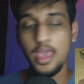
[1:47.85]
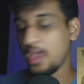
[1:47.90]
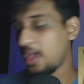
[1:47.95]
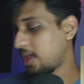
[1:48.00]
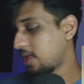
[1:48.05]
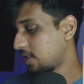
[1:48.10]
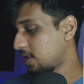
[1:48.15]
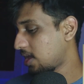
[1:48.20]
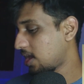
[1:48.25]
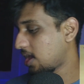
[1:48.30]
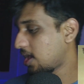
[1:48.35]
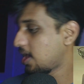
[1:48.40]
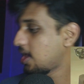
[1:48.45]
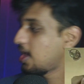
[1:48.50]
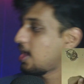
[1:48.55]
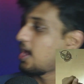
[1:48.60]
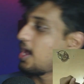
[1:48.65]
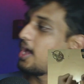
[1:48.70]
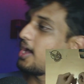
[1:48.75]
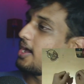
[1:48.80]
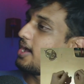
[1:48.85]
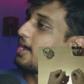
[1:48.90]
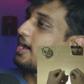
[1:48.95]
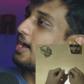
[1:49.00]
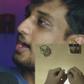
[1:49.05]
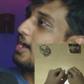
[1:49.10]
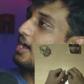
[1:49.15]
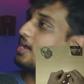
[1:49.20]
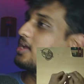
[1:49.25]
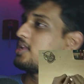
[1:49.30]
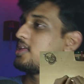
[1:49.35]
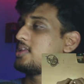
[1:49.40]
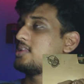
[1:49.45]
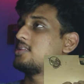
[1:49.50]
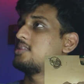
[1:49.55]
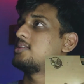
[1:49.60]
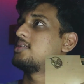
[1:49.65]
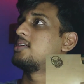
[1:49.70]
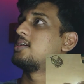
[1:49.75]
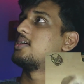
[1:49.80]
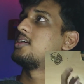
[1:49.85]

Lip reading: and I did